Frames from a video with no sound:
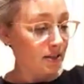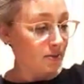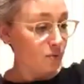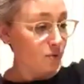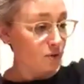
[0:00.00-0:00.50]

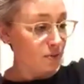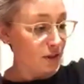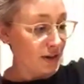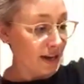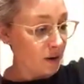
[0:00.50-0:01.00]
Ooh, we're
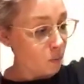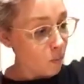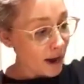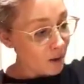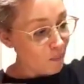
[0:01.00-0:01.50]
looking at a
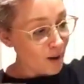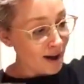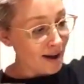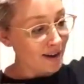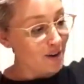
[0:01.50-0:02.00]
white
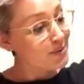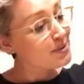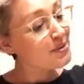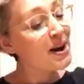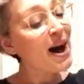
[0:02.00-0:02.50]
wine.
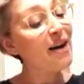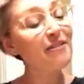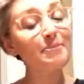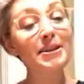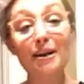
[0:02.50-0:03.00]
Ooh,
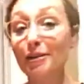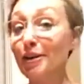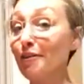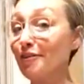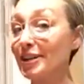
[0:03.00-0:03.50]
from
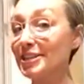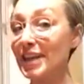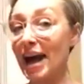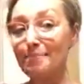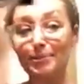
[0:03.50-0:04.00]
another French
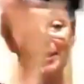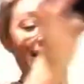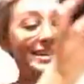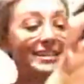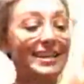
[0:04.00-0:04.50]

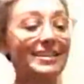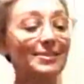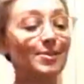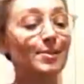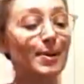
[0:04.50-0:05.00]

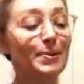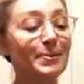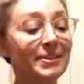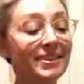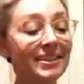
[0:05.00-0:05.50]
appellation.
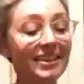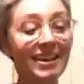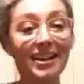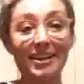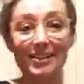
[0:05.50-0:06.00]
So,
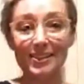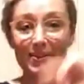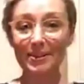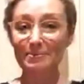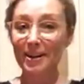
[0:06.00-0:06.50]

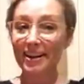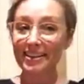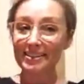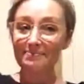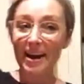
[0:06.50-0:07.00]
see you all tomorrow,
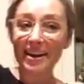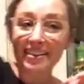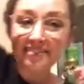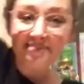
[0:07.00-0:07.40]
guys. Bye.